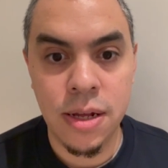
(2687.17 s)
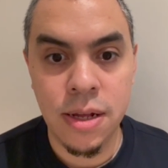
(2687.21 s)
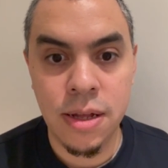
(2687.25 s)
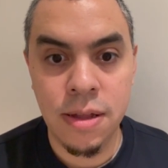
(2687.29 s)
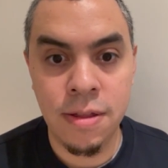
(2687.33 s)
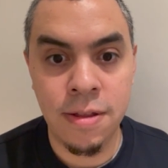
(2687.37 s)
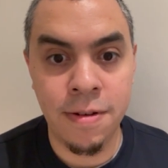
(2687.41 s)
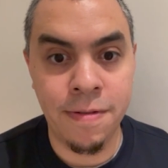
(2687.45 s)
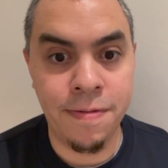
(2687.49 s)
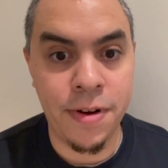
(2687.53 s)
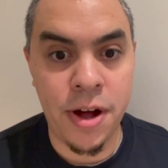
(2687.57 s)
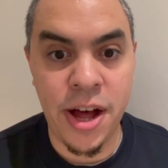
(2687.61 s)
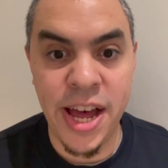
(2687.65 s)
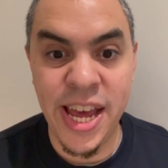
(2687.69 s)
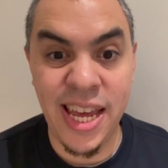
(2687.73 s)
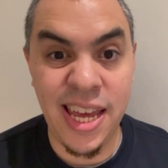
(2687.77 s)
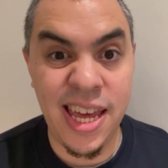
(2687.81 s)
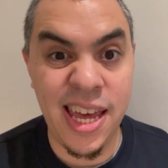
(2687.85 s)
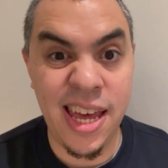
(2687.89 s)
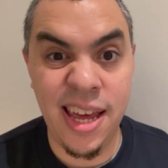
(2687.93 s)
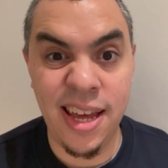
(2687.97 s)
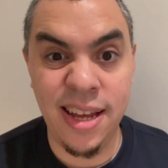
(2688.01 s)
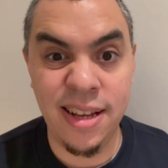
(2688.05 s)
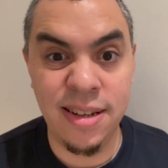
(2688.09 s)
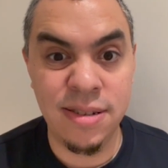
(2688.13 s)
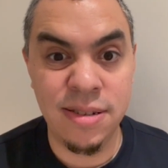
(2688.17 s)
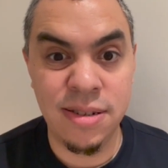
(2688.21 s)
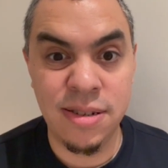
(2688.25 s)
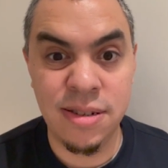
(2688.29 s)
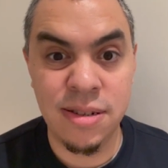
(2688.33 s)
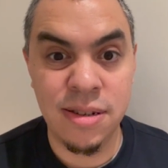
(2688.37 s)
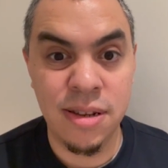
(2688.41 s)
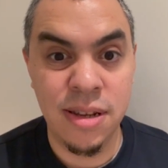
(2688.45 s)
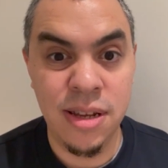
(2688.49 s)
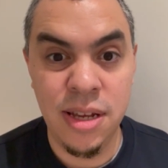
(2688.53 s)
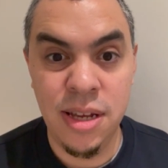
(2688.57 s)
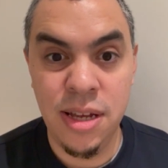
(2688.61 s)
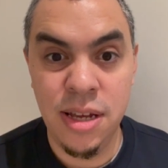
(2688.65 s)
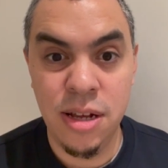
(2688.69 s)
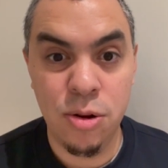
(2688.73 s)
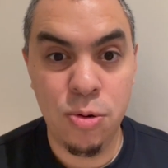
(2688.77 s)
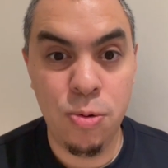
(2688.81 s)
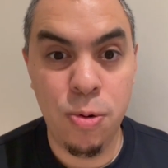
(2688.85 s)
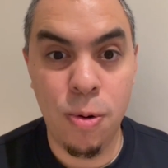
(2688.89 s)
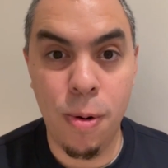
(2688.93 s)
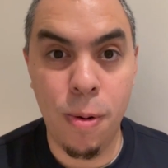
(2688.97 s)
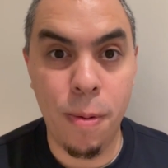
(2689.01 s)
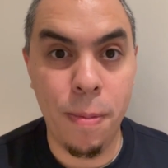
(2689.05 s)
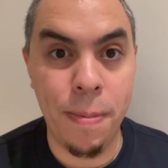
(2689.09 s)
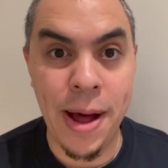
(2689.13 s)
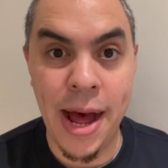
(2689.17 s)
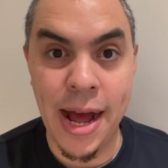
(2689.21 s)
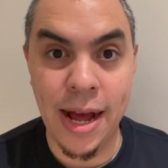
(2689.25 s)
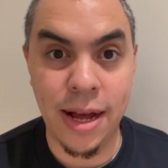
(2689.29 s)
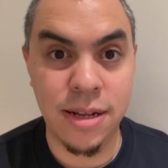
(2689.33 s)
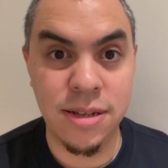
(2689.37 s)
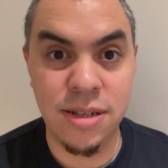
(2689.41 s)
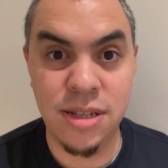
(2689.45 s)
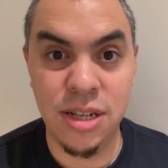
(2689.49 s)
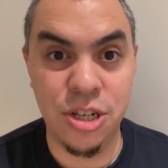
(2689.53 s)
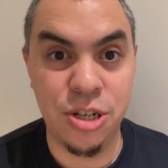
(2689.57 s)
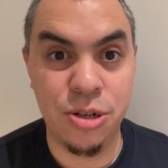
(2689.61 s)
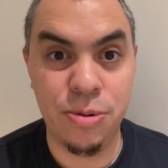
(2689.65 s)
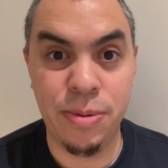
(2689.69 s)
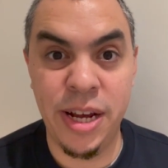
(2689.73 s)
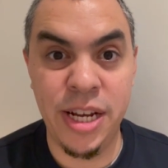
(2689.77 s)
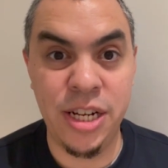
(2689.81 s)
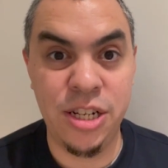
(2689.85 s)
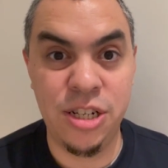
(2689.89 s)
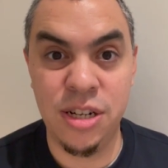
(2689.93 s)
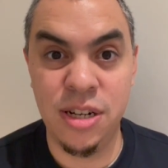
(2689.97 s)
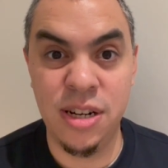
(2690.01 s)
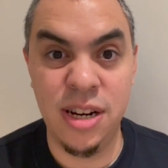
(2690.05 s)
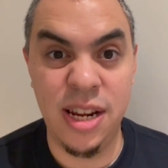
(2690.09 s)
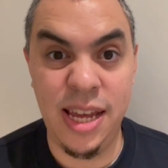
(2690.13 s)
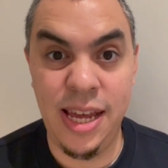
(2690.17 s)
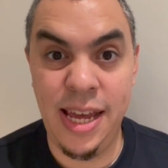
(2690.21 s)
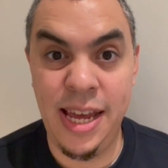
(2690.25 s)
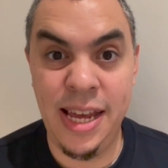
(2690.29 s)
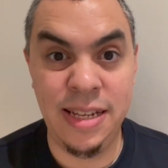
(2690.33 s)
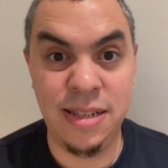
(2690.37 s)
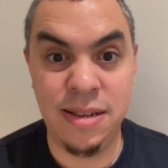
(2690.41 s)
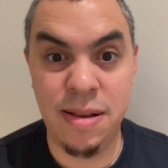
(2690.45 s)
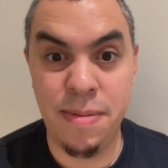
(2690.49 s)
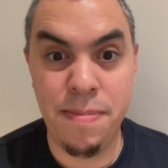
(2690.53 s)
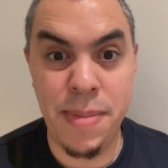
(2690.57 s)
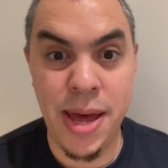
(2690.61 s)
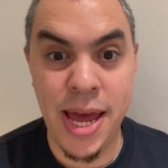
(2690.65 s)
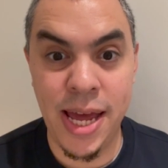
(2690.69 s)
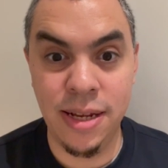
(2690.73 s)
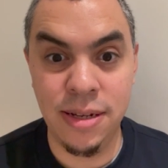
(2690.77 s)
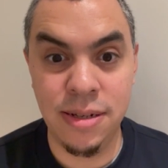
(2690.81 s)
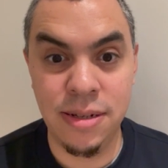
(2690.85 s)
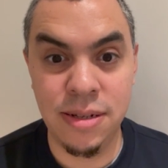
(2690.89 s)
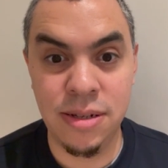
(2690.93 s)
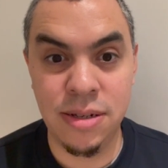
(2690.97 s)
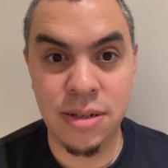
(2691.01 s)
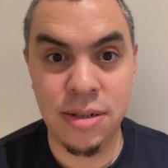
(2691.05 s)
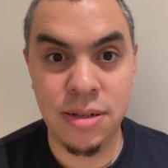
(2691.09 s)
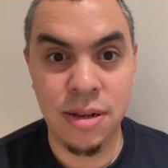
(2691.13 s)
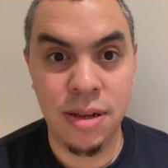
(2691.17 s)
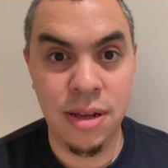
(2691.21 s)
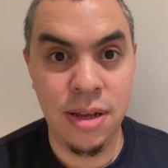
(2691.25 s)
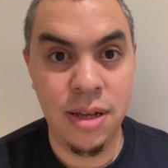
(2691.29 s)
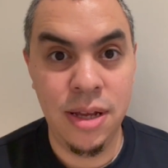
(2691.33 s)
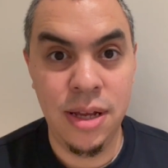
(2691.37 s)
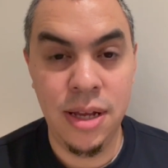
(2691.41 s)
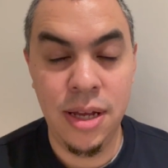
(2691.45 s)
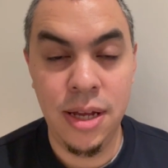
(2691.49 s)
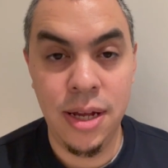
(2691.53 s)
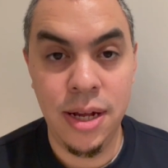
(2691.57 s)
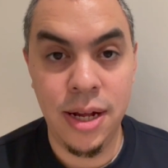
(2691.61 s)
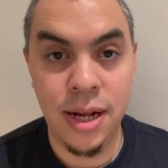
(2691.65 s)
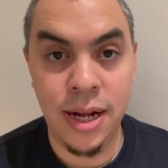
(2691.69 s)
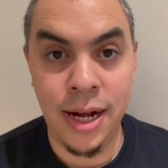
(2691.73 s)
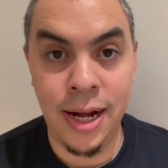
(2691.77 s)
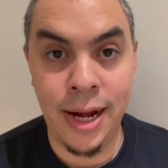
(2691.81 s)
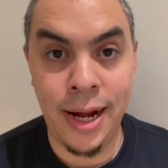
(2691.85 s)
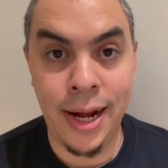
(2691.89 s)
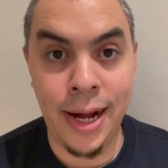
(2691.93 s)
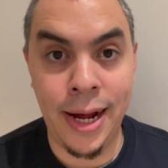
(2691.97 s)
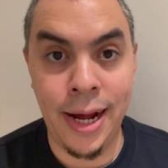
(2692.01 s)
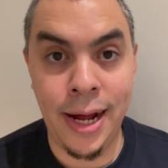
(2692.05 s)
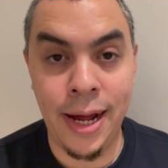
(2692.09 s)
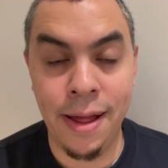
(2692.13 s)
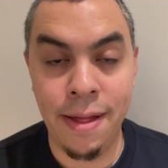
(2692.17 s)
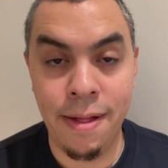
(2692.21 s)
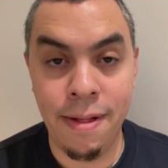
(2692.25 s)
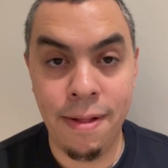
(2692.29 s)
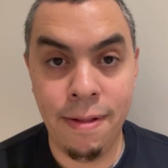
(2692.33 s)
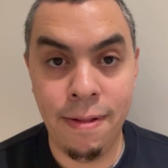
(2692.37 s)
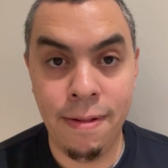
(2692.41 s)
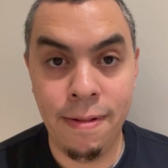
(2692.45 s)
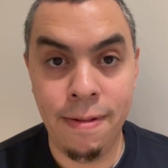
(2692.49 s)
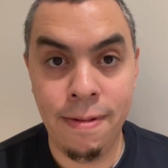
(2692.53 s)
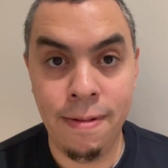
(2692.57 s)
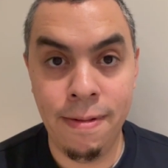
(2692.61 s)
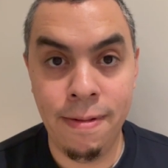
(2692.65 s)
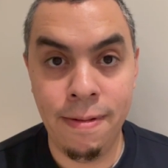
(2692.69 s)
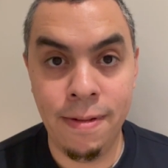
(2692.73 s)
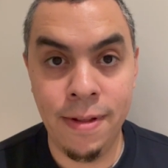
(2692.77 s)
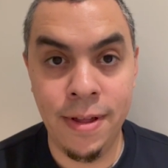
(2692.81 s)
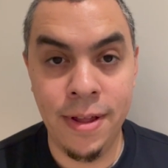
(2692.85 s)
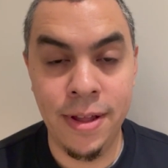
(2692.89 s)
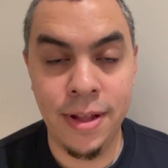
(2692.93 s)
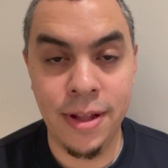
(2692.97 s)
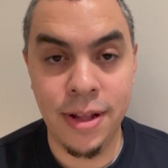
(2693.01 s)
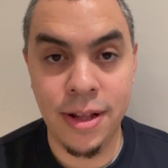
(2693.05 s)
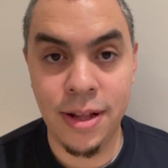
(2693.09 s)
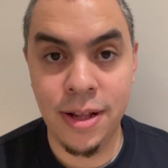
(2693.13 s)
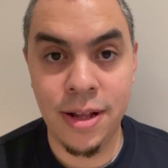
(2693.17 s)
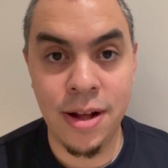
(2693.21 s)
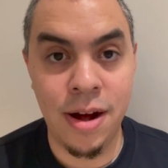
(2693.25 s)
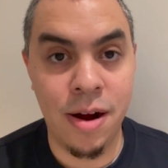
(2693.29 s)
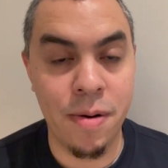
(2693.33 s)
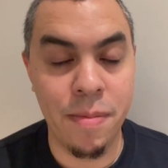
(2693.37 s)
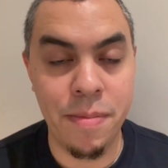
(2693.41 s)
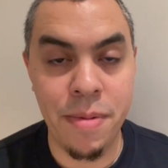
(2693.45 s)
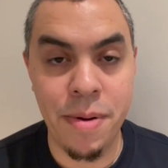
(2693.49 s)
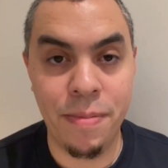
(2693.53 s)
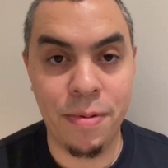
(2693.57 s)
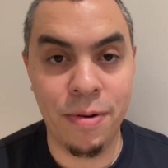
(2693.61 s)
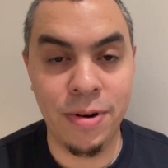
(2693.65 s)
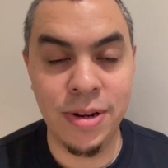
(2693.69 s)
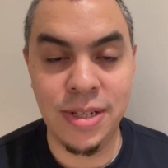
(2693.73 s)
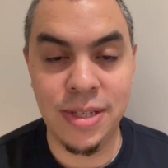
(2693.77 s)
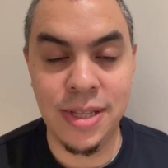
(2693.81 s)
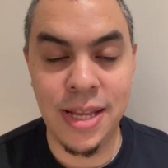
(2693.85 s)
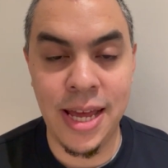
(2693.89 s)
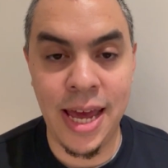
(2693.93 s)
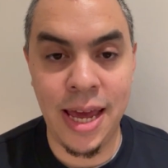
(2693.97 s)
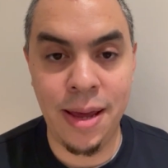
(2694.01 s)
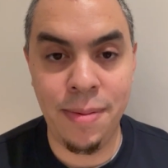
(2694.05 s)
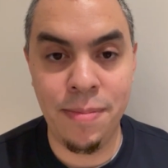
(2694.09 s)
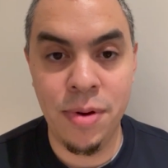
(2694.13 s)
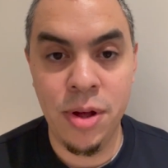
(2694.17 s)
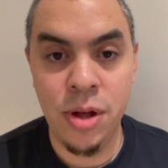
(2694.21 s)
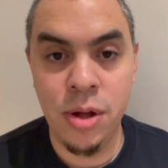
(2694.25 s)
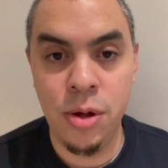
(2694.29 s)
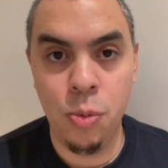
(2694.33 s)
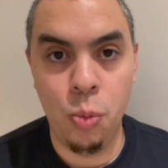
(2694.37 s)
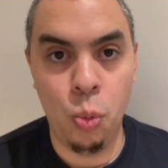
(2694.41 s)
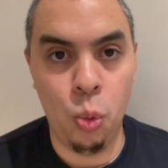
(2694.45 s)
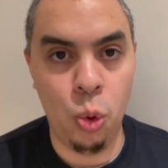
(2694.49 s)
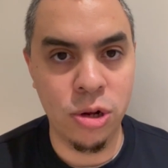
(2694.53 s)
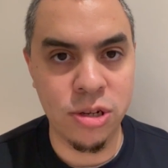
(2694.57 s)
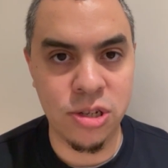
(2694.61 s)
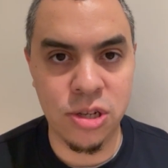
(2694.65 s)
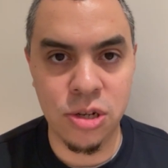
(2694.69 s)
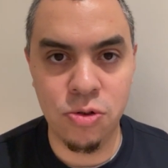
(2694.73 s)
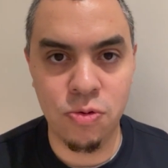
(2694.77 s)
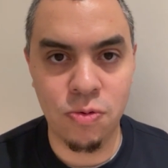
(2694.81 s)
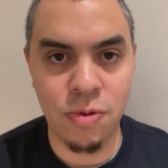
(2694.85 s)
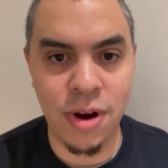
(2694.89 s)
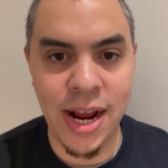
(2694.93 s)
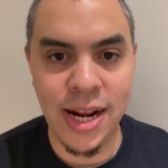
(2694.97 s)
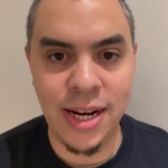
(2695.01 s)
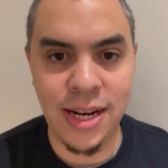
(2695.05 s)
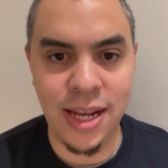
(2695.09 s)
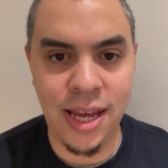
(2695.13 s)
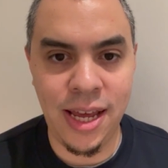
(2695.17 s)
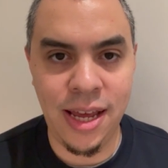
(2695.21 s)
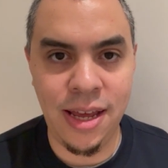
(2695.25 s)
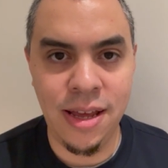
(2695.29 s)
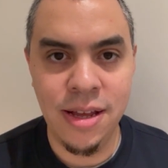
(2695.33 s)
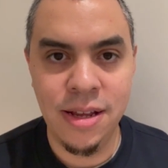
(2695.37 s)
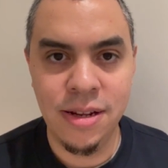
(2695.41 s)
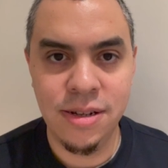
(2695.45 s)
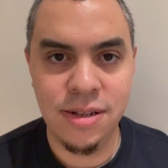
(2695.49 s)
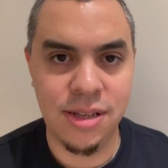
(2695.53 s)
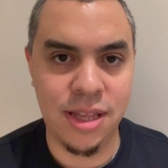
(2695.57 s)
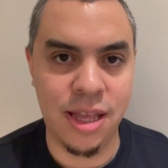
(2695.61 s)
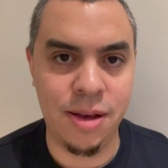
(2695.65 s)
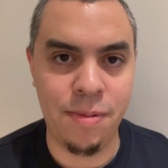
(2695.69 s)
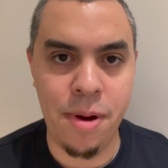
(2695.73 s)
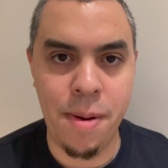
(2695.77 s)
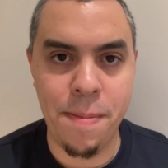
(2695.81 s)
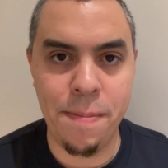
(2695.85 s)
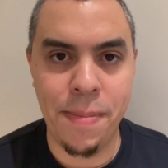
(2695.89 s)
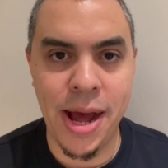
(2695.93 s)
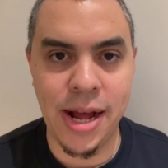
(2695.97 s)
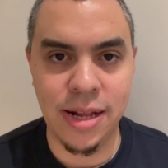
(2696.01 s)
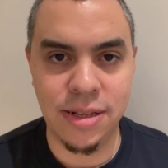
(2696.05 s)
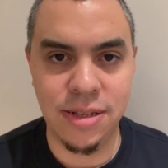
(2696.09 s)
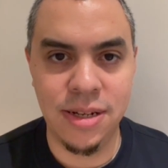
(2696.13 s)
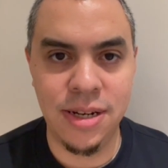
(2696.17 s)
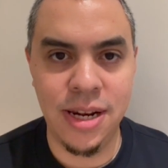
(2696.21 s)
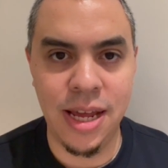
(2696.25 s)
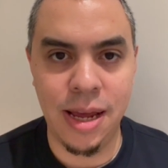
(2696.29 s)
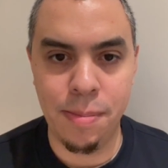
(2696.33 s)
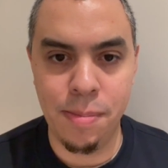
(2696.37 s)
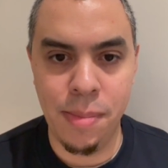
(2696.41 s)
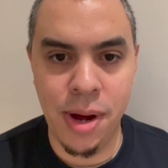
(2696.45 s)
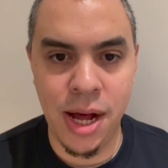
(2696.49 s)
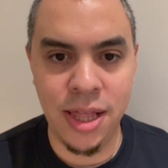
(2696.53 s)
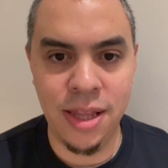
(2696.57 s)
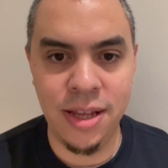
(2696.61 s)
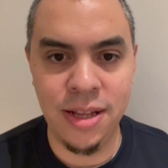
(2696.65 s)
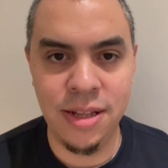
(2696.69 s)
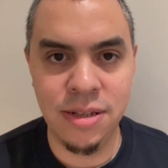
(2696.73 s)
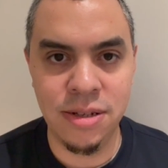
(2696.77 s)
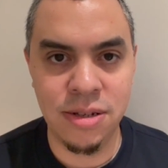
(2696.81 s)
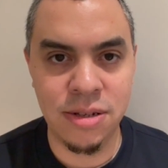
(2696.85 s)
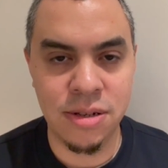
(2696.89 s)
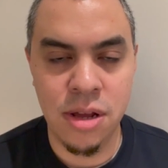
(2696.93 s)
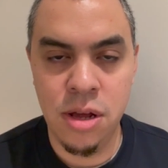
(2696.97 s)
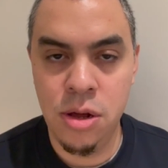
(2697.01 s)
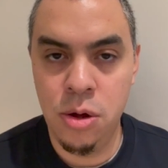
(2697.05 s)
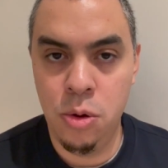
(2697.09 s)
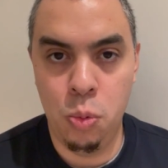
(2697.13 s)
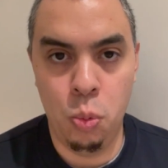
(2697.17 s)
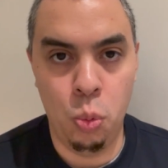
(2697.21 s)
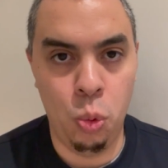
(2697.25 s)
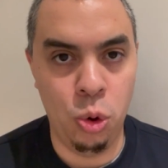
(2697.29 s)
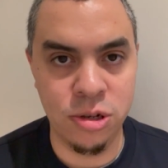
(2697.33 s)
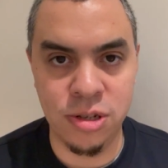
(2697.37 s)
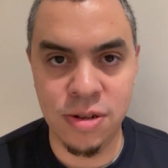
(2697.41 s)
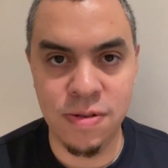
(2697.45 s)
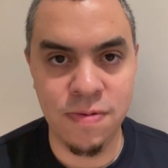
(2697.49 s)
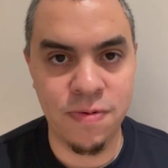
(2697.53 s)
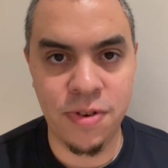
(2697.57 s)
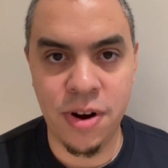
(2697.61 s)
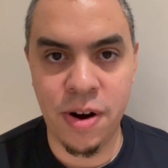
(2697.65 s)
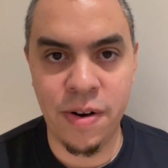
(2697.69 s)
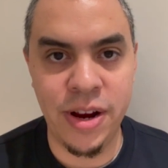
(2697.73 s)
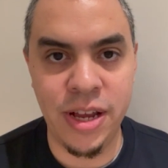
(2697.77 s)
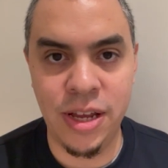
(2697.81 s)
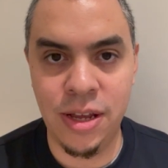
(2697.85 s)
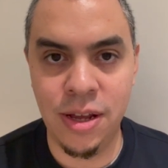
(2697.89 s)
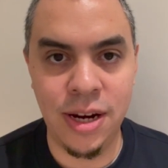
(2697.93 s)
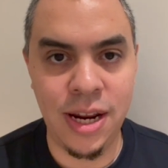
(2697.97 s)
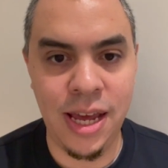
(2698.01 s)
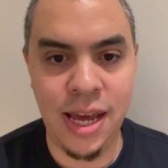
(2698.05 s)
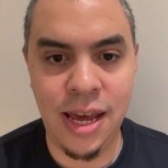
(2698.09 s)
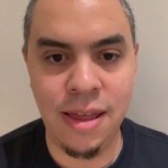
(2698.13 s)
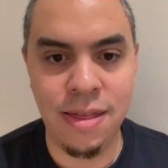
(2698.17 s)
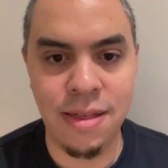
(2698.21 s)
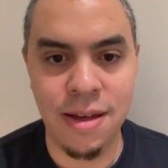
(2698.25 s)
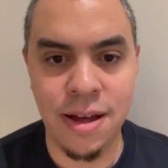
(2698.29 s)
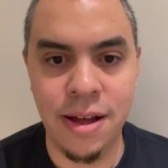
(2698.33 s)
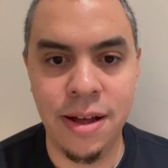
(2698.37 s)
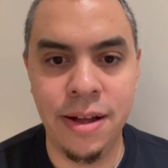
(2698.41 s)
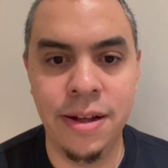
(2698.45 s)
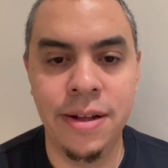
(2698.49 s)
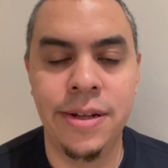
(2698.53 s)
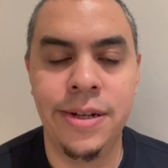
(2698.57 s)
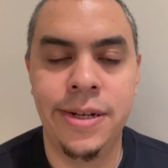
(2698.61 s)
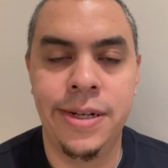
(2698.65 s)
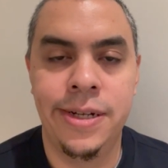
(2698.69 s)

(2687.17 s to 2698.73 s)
Vikings quarterback situation is a mess. Can't remember his name, wasn't ready, so they went back to Nick Mullins, wasn't very good either.